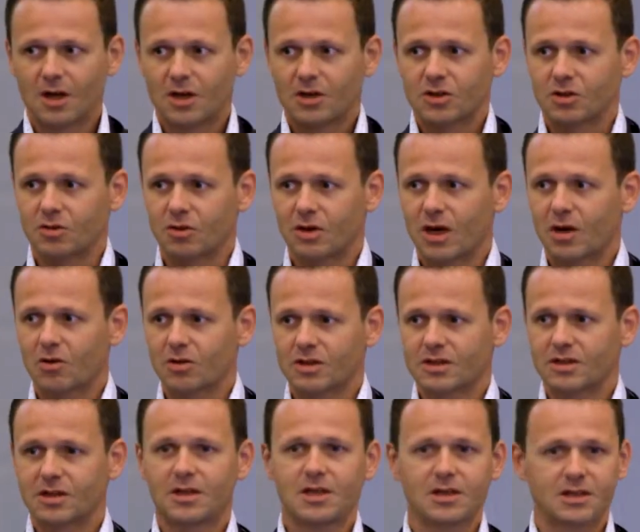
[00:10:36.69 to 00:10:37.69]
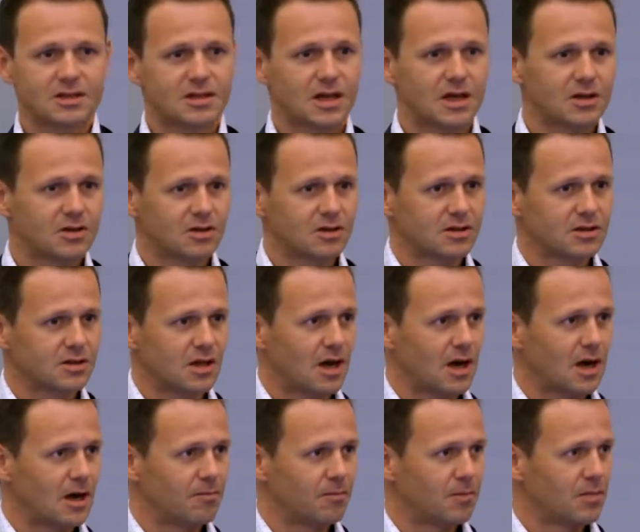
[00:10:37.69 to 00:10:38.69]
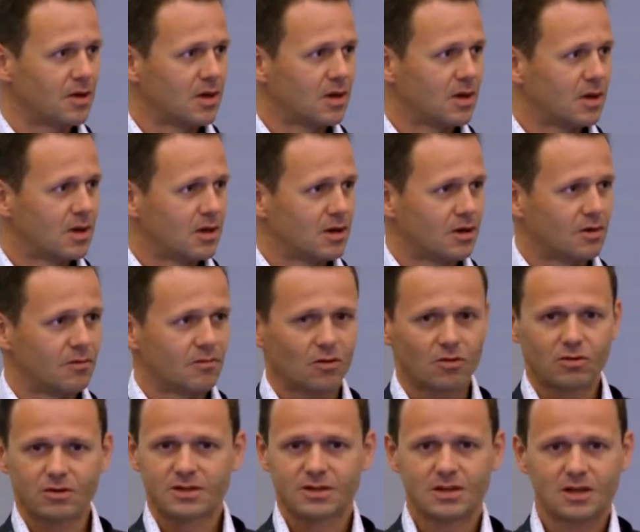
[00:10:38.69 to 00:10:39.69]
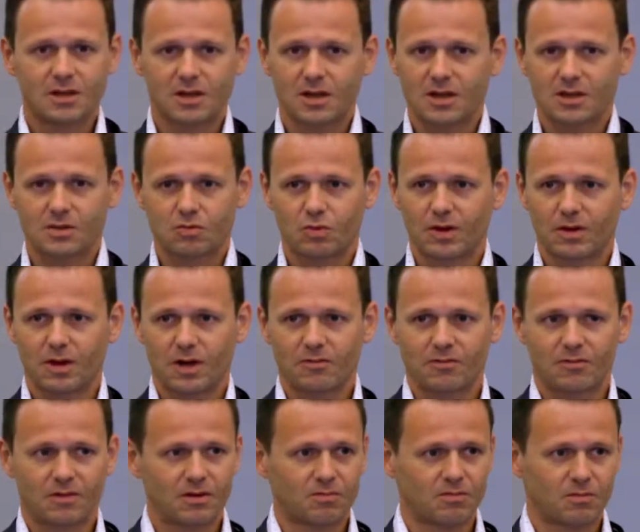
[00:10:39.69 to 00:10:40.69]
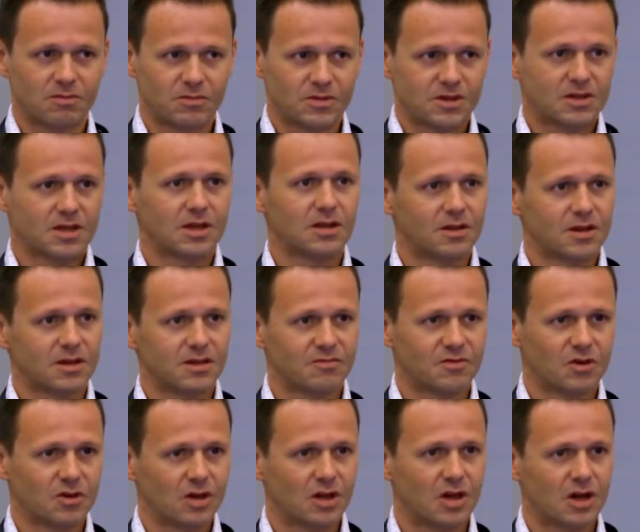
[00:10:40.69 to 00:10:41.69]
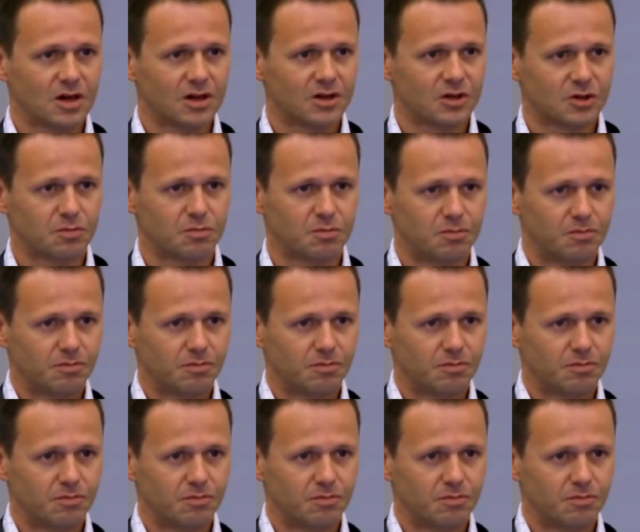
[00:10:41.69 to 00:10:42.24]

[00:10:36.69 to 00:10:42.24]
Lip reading: So in our city centers, you've all seen this, we have still these very large